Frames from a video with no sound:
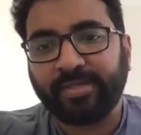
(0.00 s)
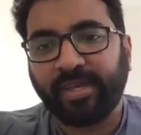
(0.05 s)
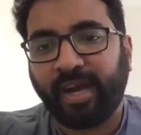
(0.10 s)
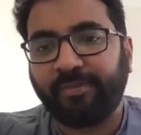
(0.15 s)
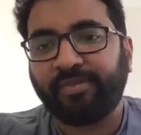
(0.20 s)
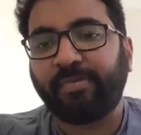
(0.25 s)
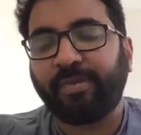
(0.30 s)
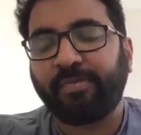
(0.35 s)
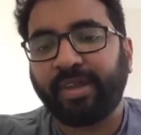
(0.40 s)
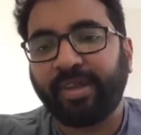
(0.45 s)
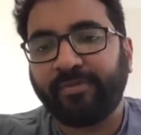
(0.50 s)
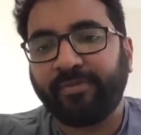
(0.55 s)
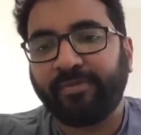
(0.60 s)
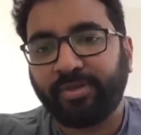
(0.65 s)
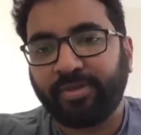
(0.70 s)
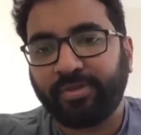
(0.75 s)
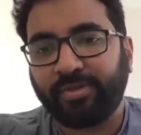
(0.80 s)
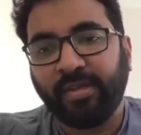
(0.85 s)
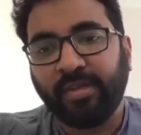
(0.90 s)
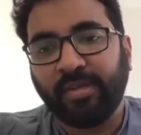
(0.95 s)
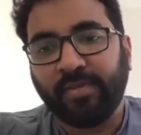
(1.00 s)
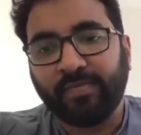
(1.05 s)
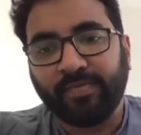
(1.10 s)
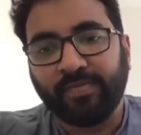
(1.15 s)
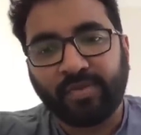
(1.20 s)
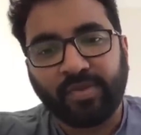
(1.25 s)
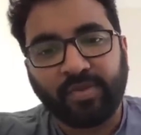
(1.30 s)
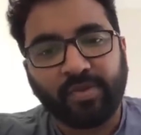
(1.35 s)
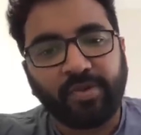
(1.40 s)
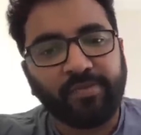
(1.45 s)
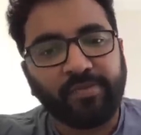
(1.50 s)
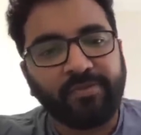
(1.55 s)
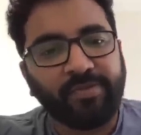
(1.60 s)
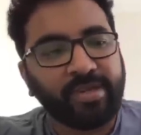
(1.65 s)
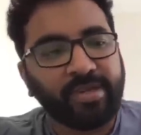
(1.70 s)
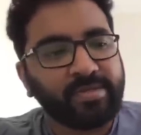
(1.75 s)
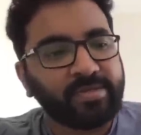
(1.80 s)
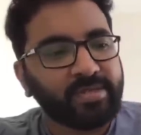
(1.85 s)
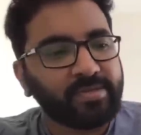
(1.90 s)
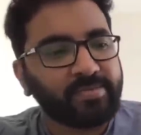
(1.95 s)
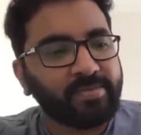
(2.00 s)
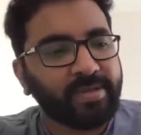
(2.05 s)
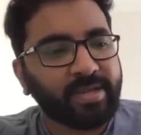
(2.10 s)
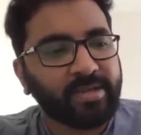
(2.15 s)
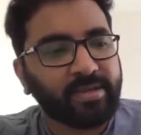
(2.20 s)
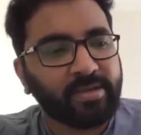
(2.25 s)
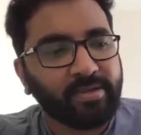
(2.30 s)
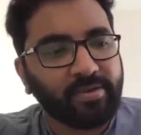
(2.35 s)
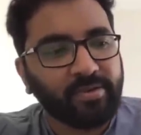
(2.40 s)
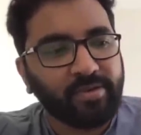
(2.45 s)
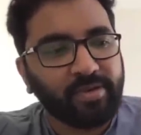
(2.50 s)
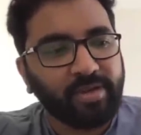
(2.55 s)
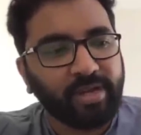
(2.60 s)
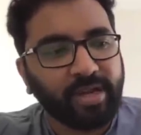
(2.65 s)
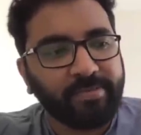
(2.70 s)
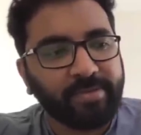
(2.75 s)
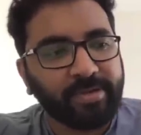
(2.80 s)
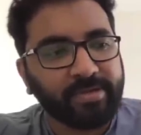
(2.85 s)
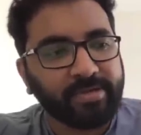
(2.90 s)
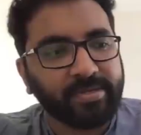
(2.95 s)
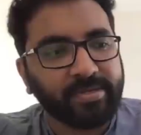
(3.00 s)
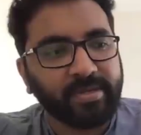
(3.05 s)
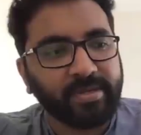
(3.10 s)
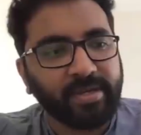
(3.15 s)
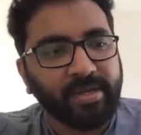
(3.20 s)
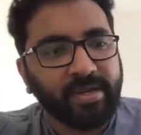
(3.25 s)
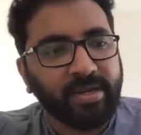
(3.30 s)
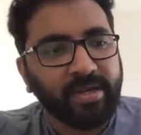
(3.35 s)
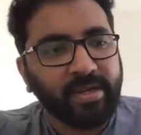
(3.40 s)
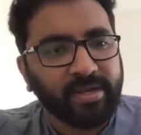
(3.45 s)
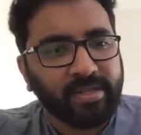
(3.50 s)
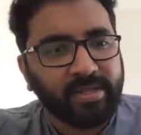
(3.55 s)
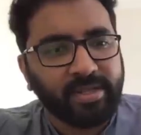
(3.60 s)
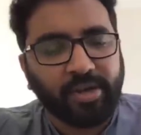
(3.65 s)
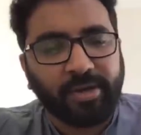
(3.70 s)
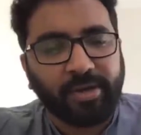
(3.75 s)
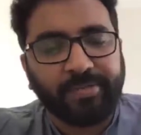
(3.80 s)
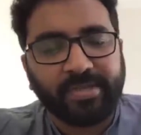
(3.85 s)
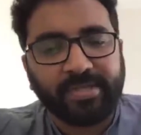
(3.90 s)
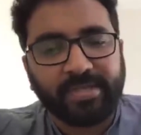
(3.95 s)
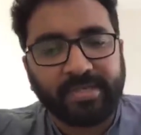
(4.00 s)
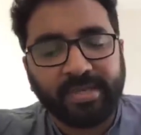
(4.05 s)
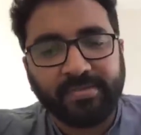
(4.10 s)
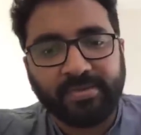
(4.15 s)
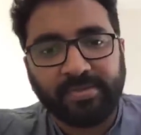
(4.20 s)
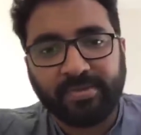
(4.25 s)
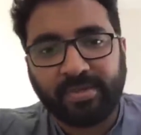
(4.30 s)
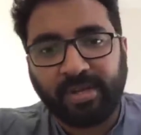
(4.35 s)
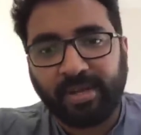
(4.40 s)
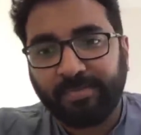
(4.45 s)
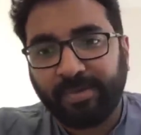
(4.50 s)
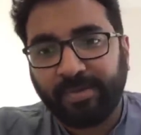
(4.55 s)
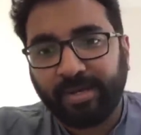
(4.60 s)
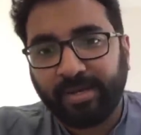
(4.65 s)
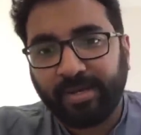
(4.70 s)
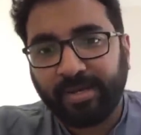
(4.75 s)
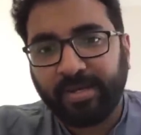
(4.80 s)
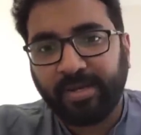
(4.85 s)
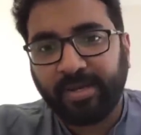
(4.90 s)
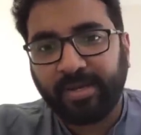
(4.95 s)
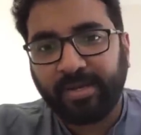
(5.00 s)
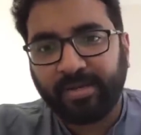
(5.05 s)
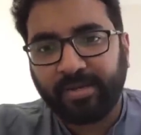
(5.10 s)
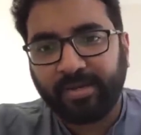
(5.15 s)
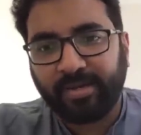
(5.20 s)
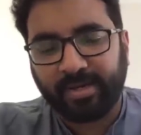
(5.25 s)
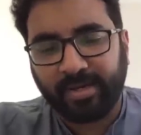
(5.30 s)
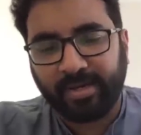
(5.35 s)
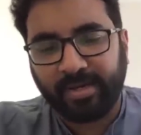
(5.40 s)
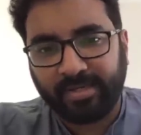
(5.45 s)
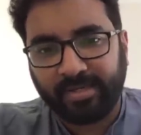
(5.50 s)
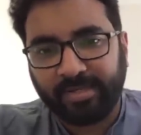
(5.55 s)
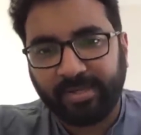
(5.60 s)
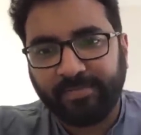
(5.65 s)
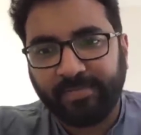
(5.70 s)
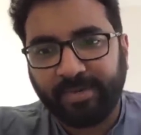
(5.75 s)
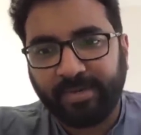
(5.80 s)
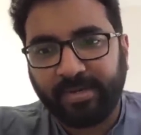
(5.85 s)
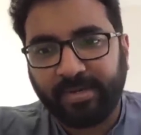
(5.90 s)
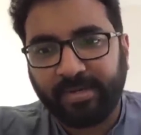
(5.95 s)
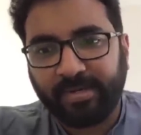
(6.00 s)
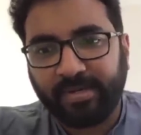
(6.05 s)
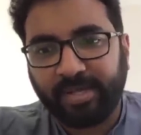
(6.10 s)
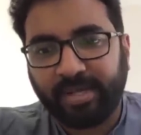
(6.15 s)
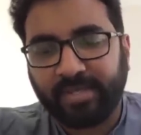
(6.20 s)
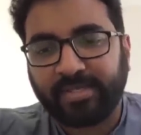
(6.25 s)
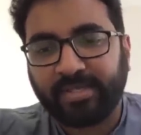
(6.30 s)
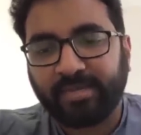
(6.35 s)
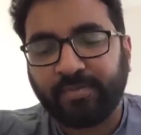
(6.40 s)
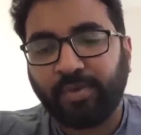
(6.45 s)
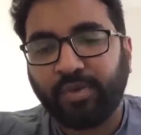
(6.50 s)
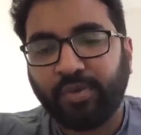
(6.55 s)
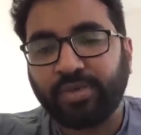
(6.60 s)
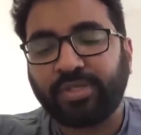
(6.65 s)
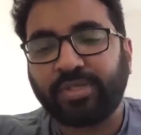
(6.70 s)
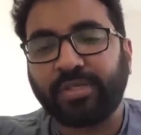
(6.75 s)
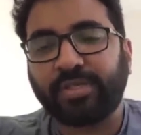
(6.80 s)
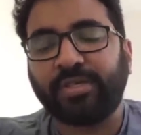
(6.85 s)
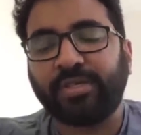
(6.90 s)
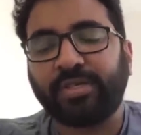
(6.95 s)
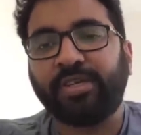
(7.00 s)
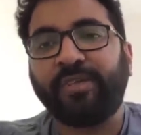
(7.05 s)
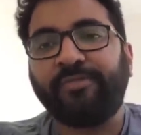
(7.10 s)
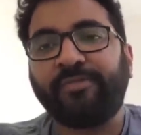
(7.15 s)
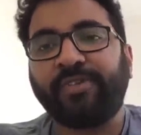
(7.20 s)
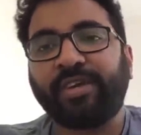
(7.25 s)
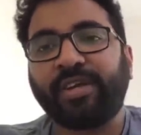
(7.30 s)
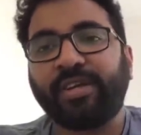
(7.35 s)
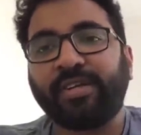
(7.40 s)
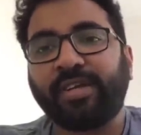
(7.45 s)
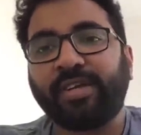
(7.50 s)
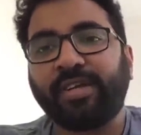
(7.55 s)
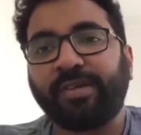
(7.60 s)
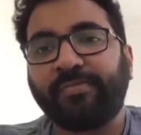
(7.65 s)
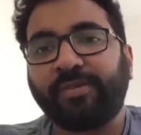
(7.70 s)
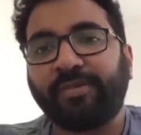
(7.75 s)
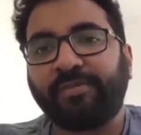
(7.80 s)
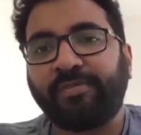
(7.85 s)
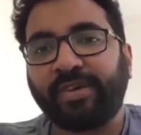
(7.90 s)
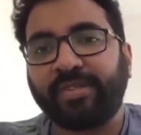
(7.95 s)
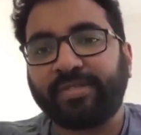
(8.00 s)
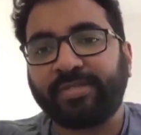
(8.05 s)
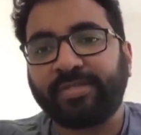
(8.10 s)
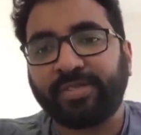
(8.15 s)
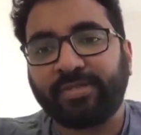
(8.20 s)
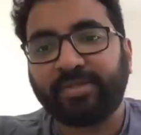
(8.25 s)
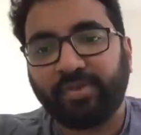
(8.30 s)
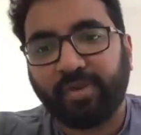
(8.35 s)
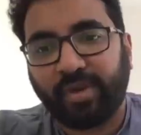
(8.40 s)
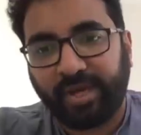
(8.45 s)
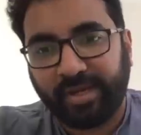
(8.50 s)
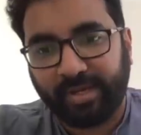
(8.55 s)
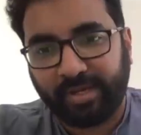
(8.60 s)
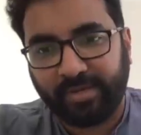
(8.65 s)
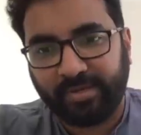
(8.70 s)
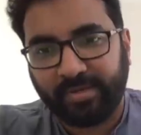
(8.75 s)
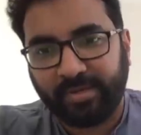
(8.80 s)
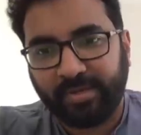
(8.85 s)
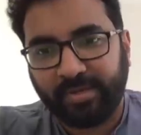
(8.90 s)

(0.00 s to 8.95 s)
after preparing for the topic. Good fences make good neighbors. The topic seems completely near, uh, easy, but that's the most difficult type of essays to write.